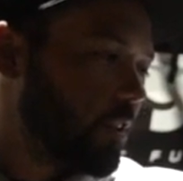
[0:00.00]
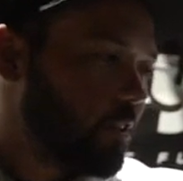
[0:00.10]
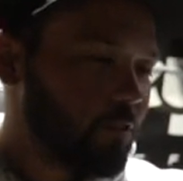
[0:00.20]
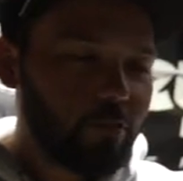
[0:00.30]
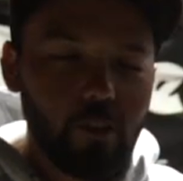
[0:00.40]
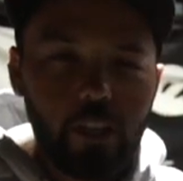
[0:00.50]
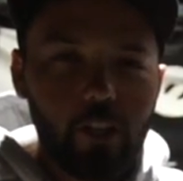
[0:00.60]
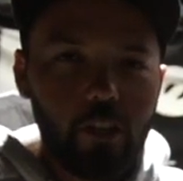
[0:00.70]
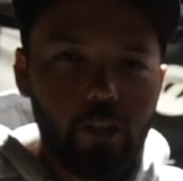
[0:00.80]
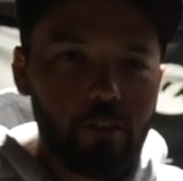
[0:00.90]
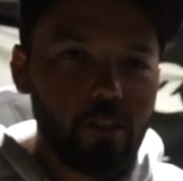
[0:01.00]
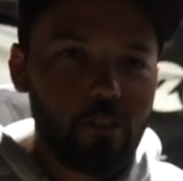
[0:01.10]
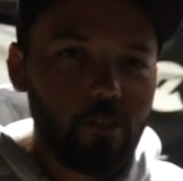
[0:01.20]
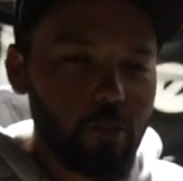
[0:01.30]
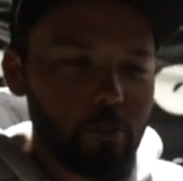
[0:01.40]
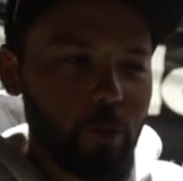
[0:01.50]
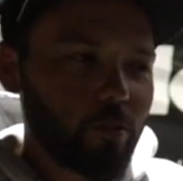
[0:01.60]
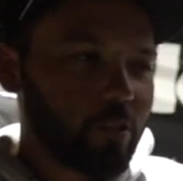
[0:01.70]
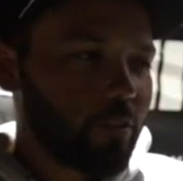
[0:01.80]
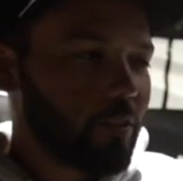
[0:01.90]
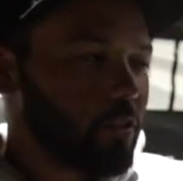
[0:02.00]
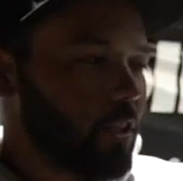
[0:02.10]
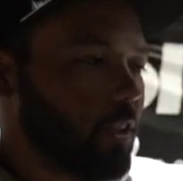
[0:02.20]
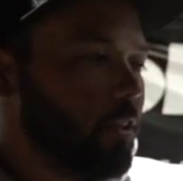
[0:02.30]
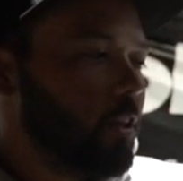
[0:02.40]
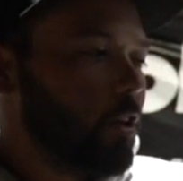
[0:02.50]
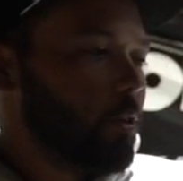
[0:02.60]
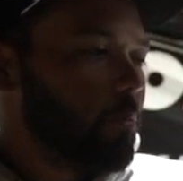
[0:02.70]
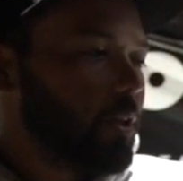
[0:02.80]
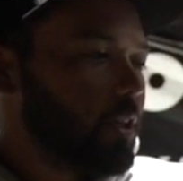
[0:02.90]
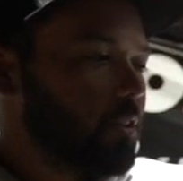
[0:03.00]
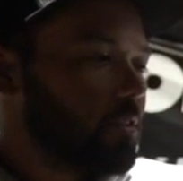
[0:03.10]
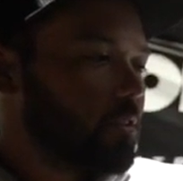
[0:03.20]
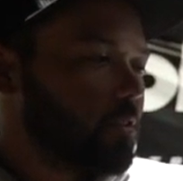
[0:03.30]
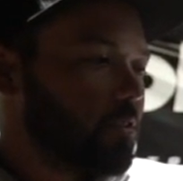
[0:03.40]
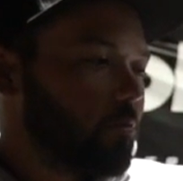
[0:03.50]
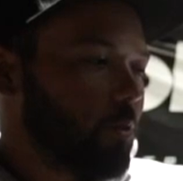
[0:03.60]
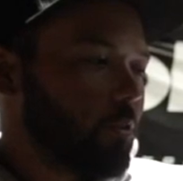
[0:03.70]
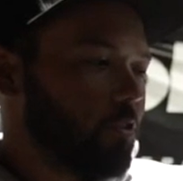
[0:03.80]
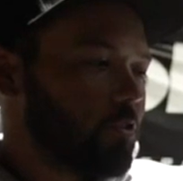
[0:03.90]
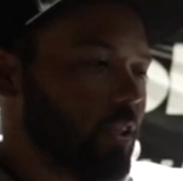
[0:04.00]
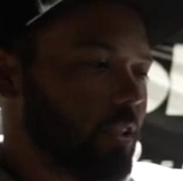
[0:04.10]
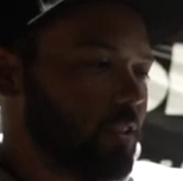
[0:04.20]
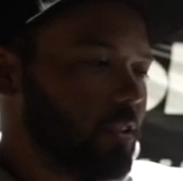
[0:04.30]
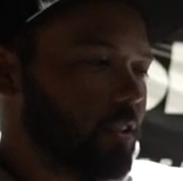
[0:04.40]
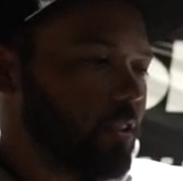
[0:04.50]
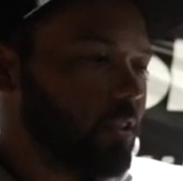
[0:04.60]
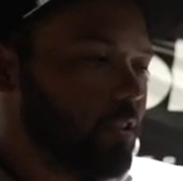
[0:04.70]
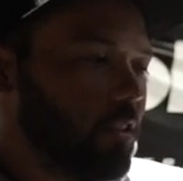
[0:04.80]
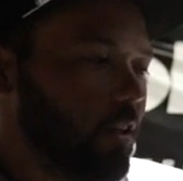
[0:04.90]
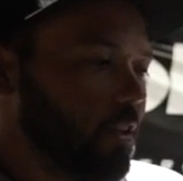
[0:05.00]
It's for like a car. This motor is out of a truck, but we used an ICT